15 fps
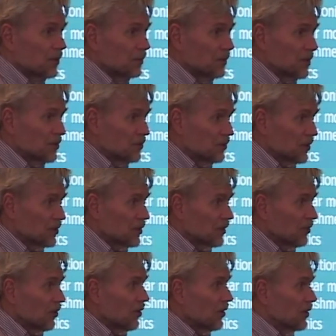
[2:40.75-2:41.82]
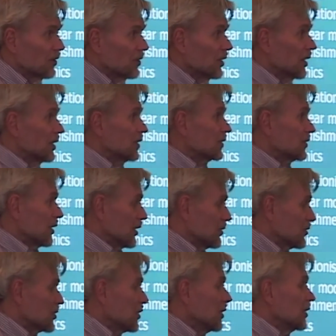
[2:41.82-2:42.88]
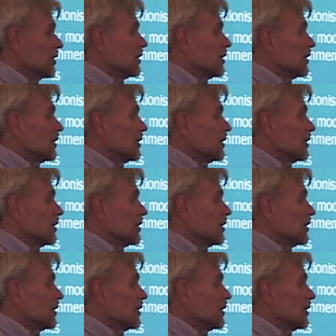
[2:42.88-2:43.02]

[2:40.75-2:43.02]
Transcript: to be Jewish at all in any sense,